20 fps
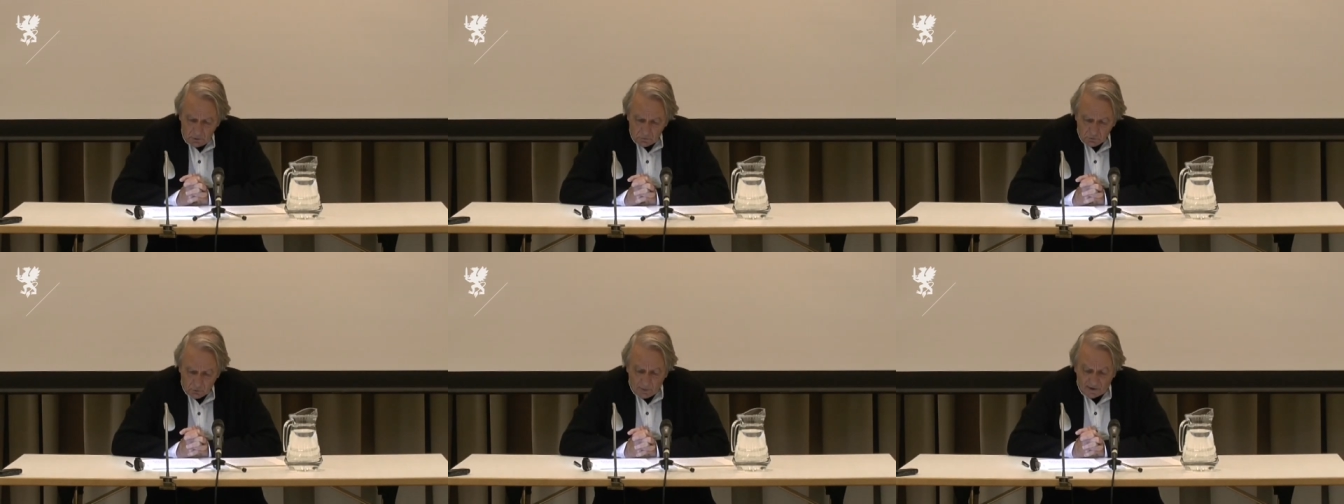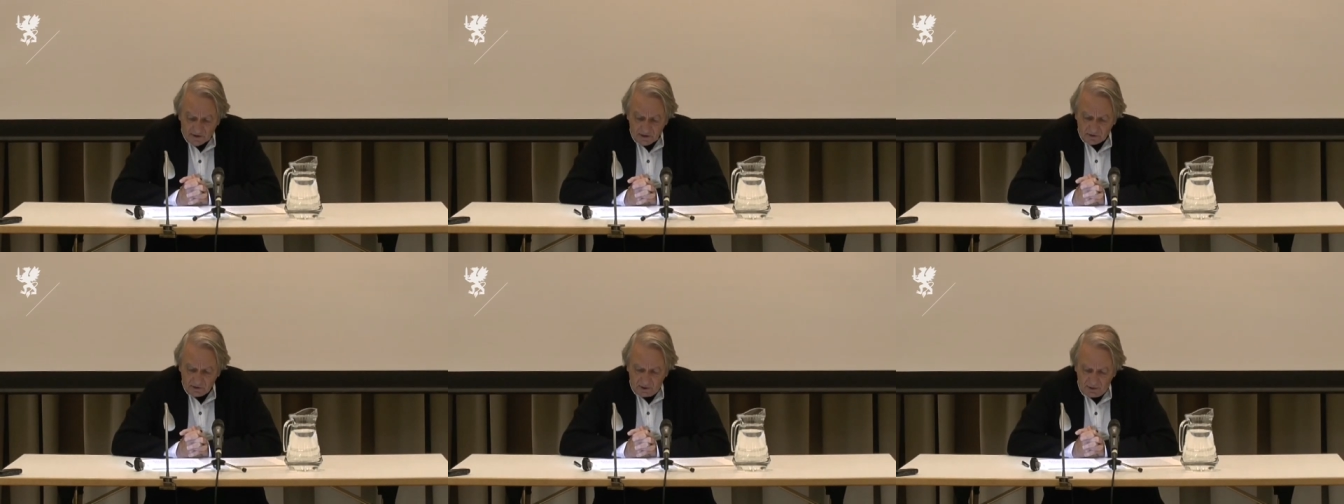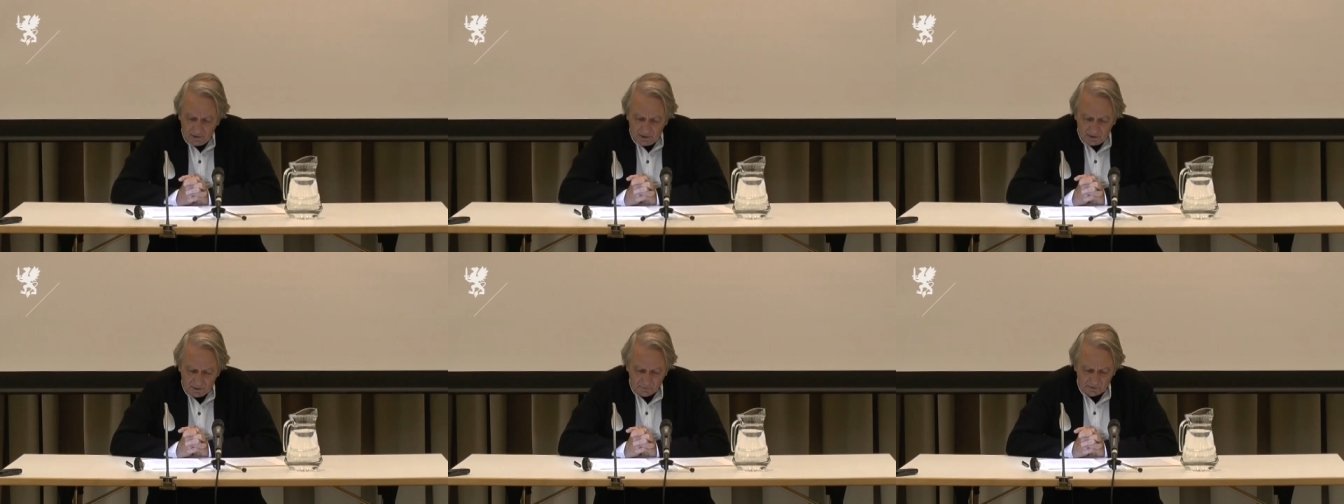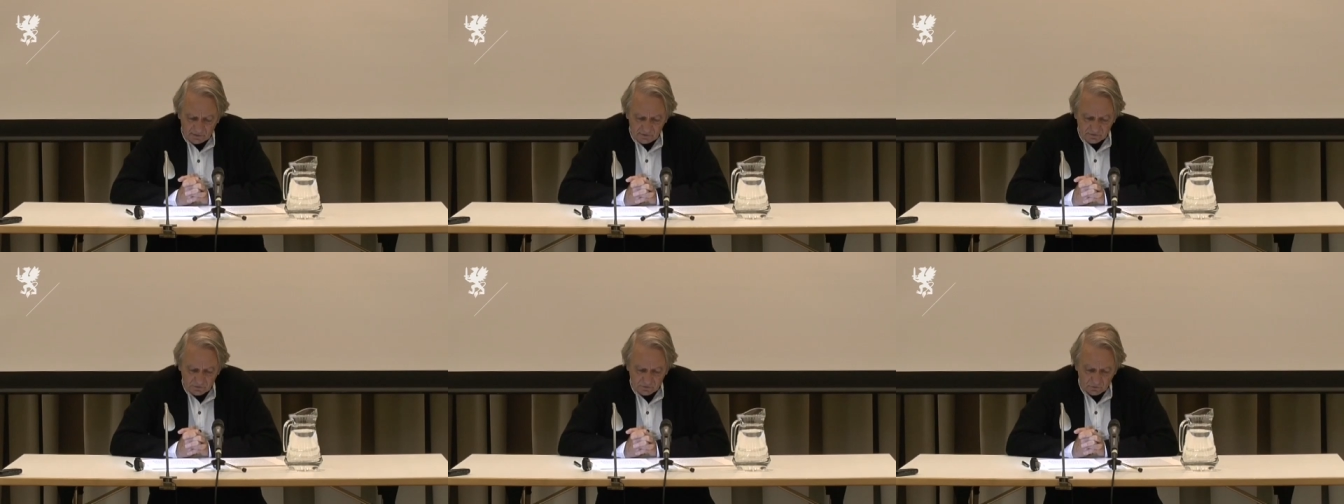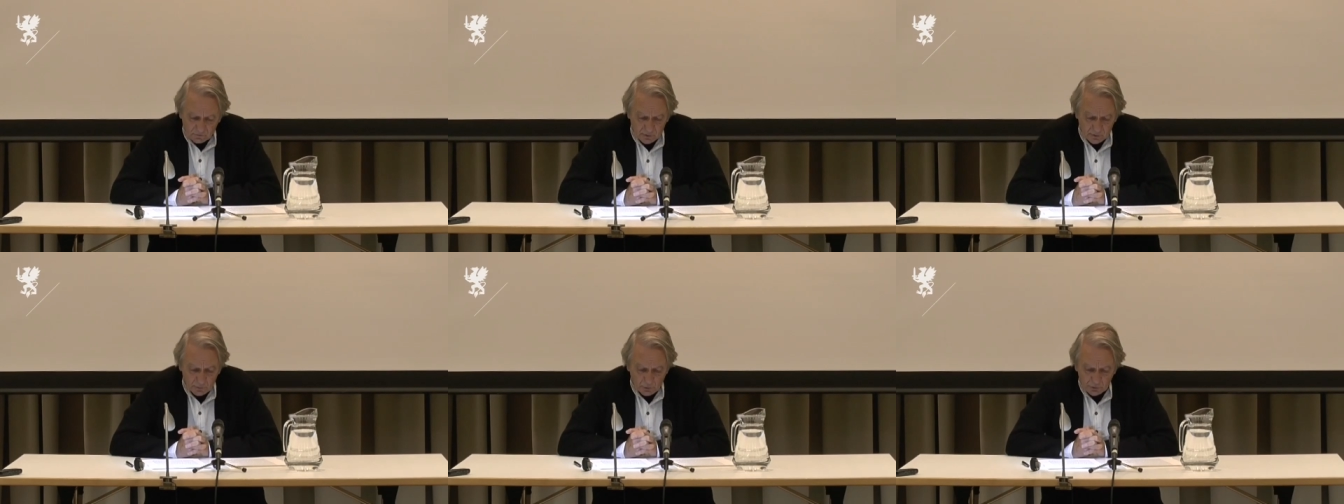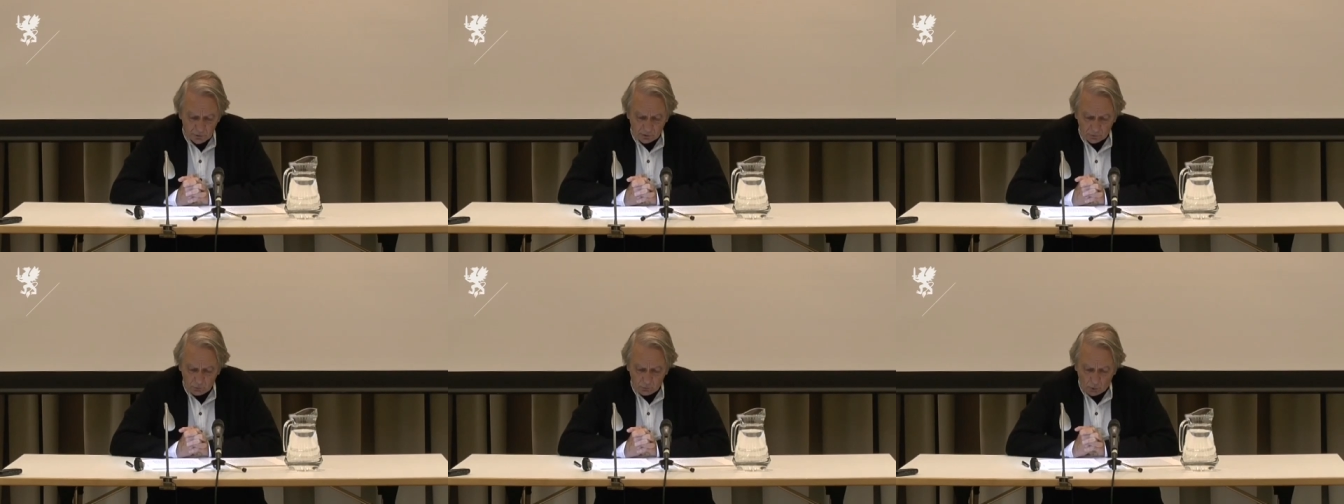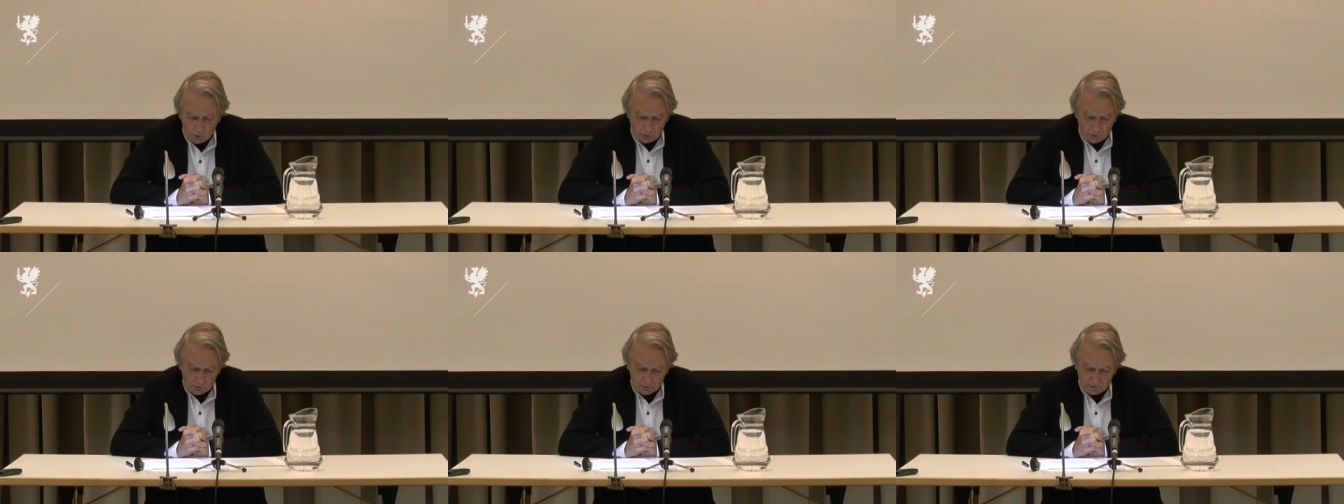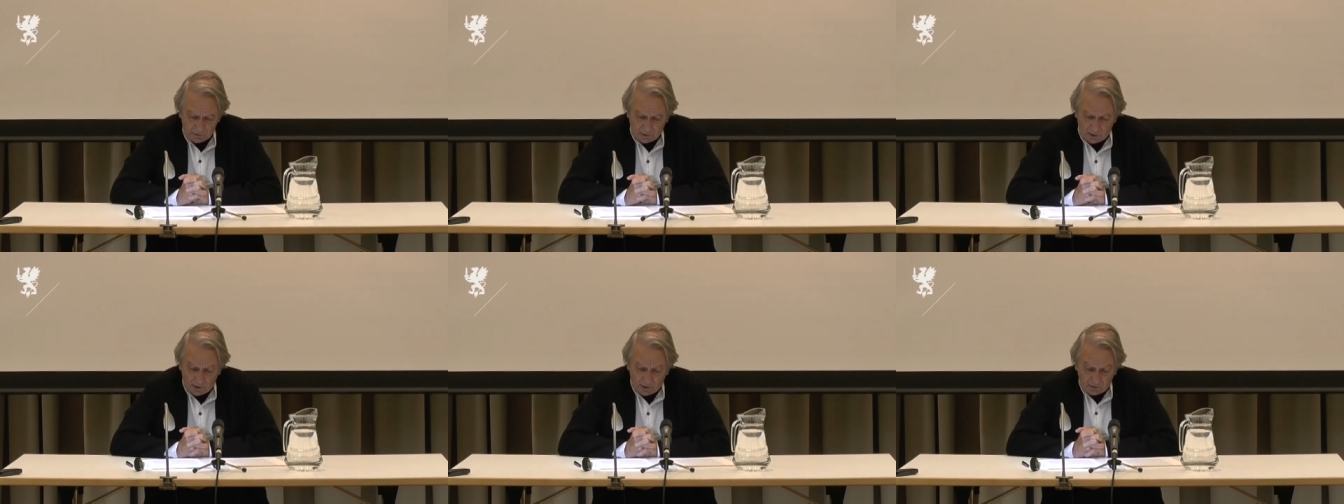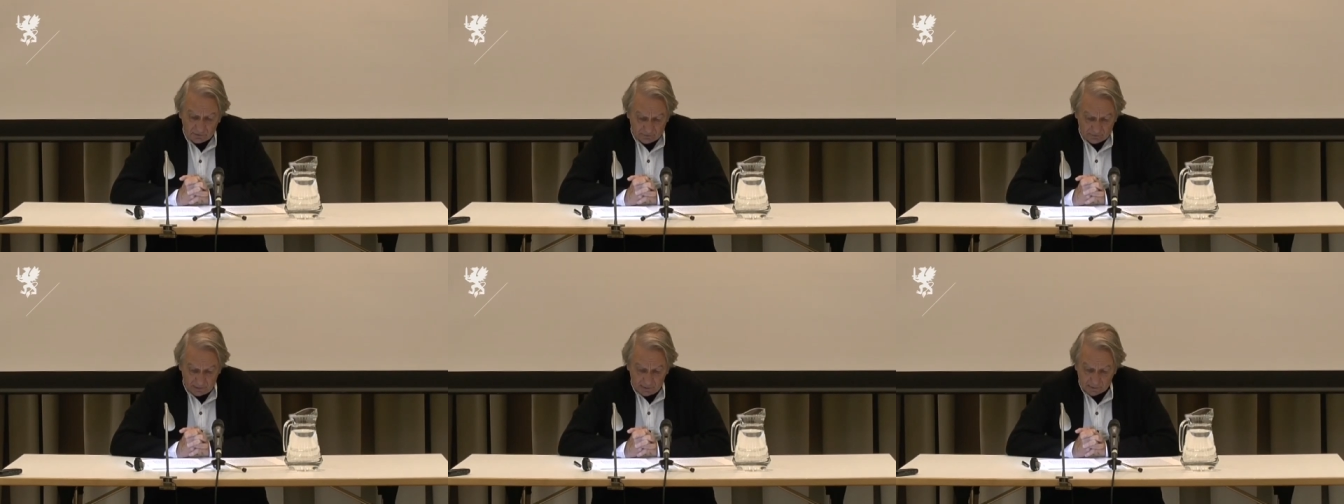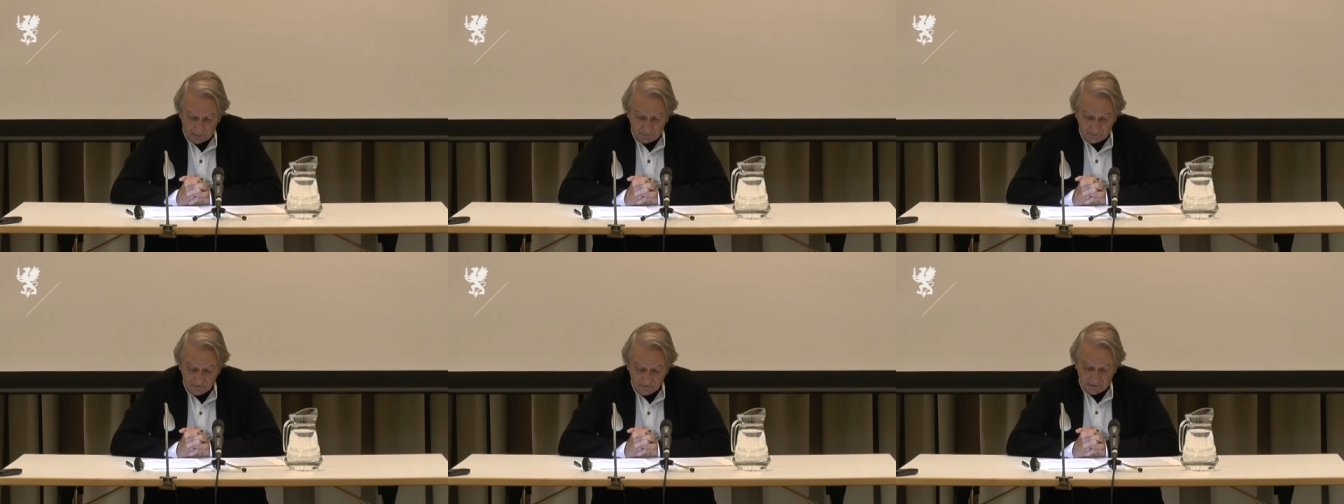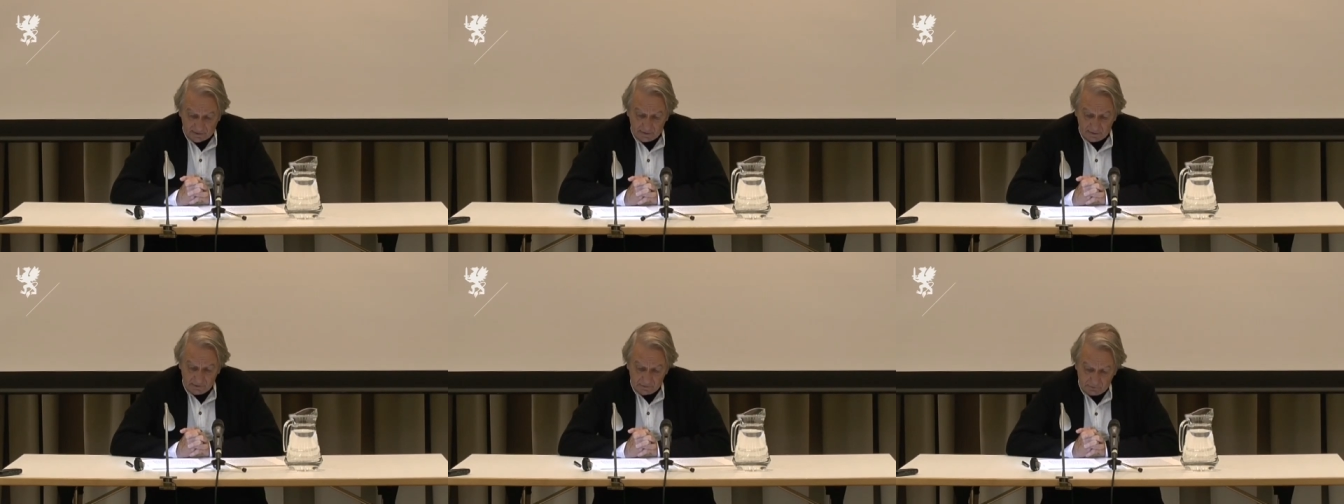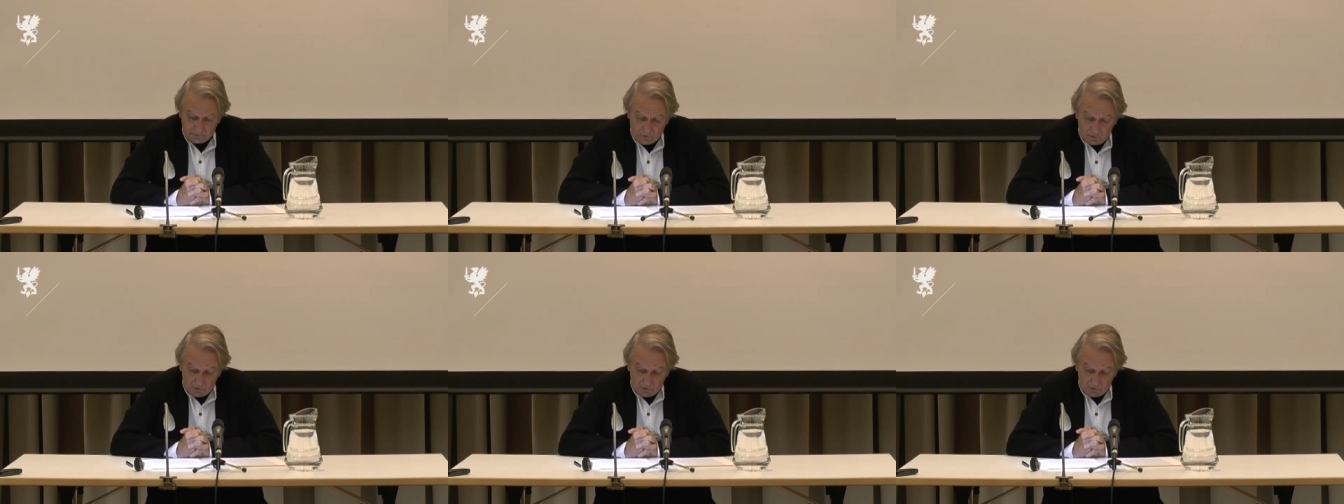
The material elements of the modern world are there, he said,